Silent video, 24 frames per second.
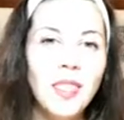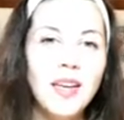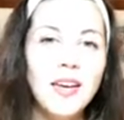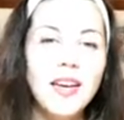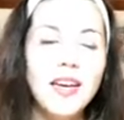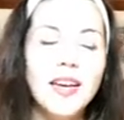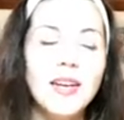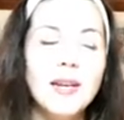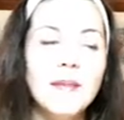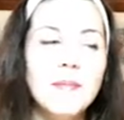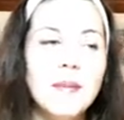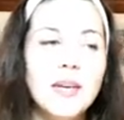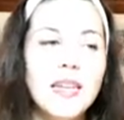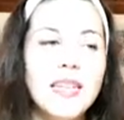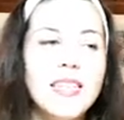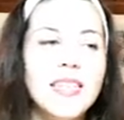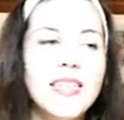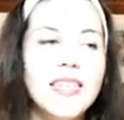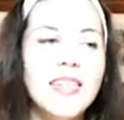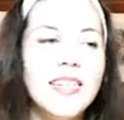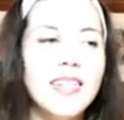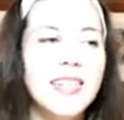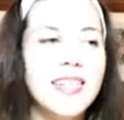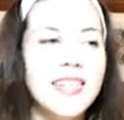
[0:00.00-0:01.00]
And
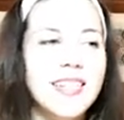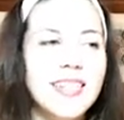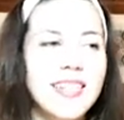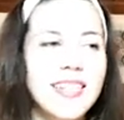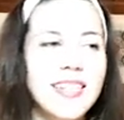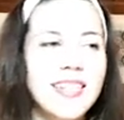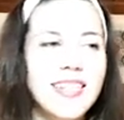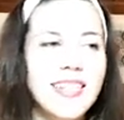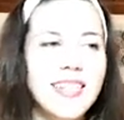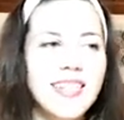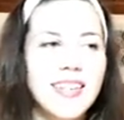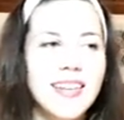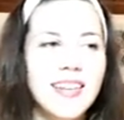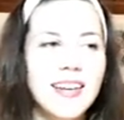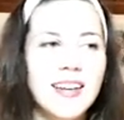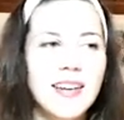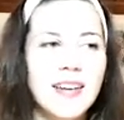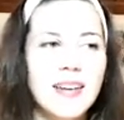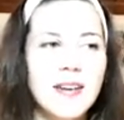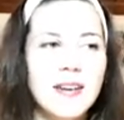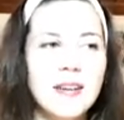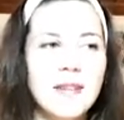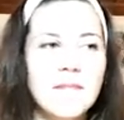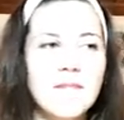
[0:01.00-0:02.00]
basically,
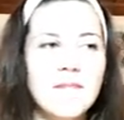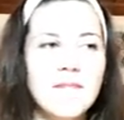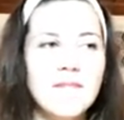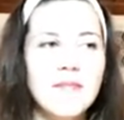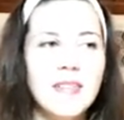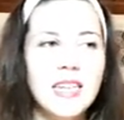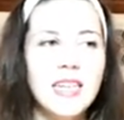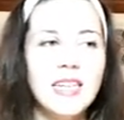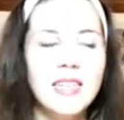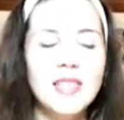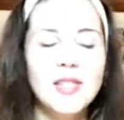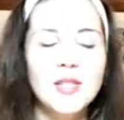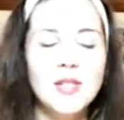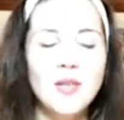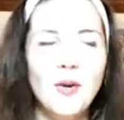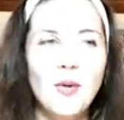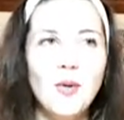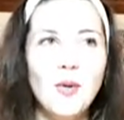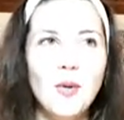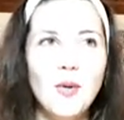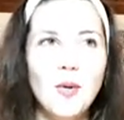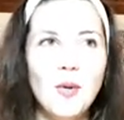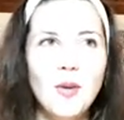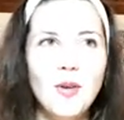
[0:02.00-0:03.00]
it's
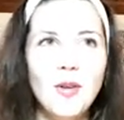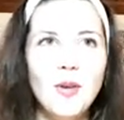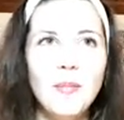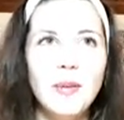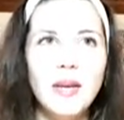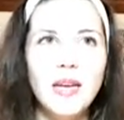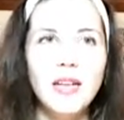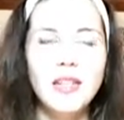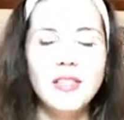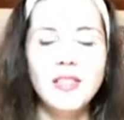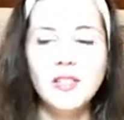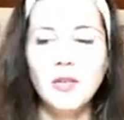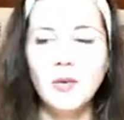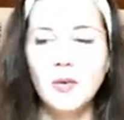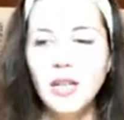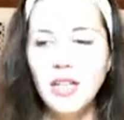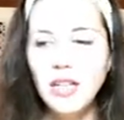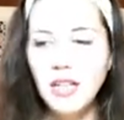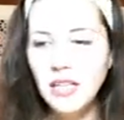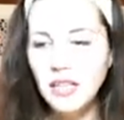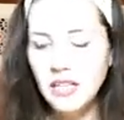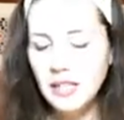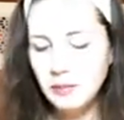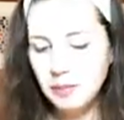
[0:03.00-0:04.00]
all about, so
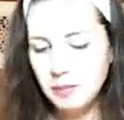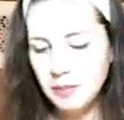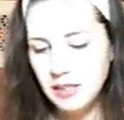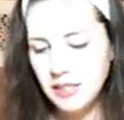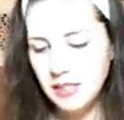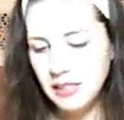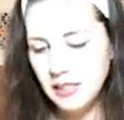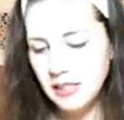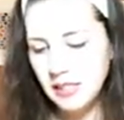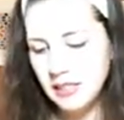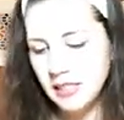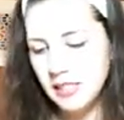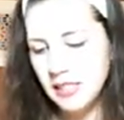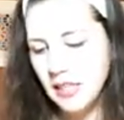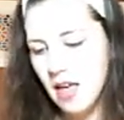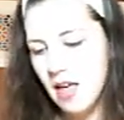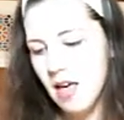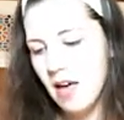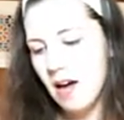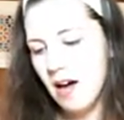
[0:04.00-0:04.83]
eclipses